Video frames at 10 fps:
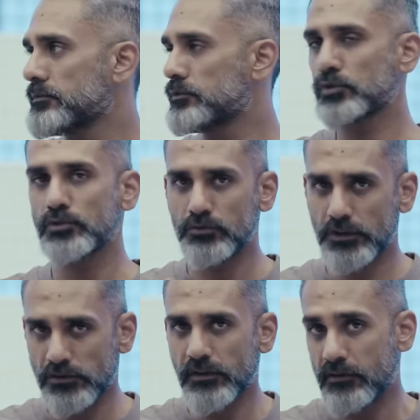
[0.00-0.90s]
So
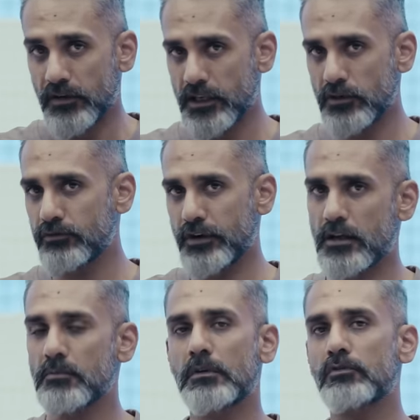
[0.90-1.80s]
just verify that you fit
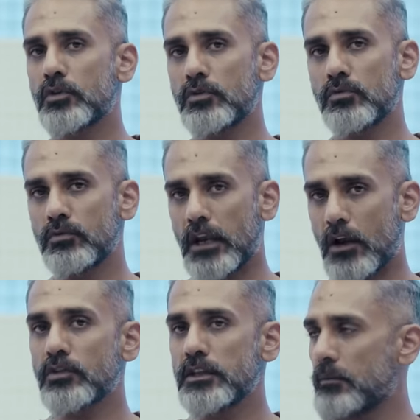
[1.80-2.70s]
before you take
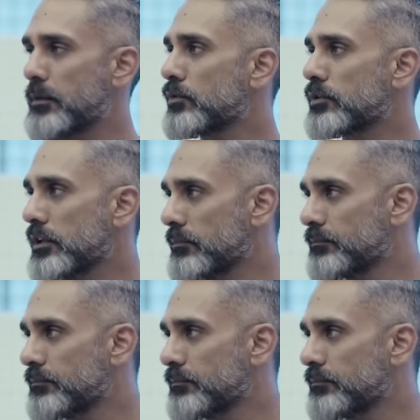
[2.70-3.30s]
on the MT-03.